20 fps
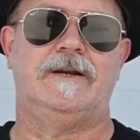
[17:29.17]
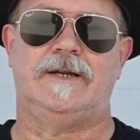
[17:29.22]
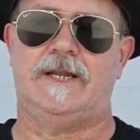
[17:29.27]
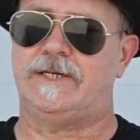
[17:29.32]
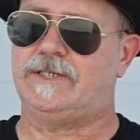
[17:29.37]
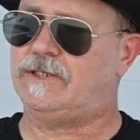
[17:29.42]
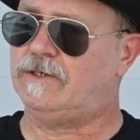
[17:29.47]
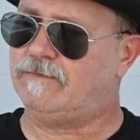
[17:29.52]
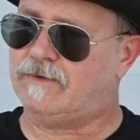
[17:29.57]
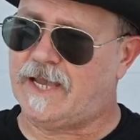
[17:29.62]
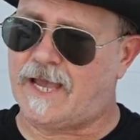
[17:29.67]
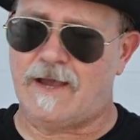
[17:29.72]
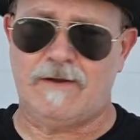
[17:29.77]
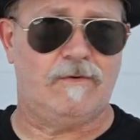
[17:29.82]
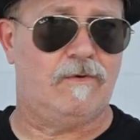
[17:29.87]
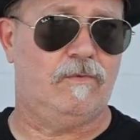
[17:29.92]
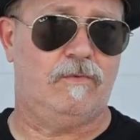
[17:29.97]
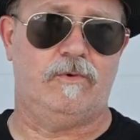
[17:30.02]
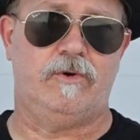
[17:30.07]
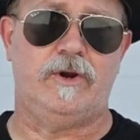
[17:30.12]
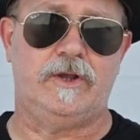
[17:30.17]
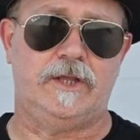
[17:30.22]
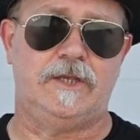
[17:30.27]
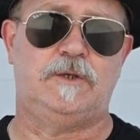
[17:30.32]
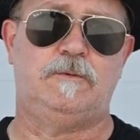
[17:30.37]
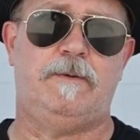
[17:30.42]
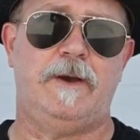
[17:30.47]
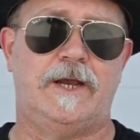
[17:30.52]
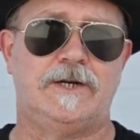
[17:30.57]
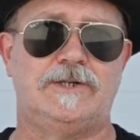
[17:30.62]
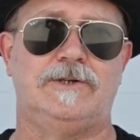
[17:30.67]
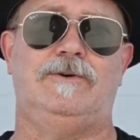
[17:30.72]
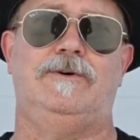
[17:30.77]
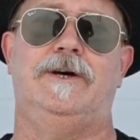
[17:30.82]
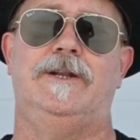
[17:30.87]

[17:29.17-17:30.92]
Unless you've got a really special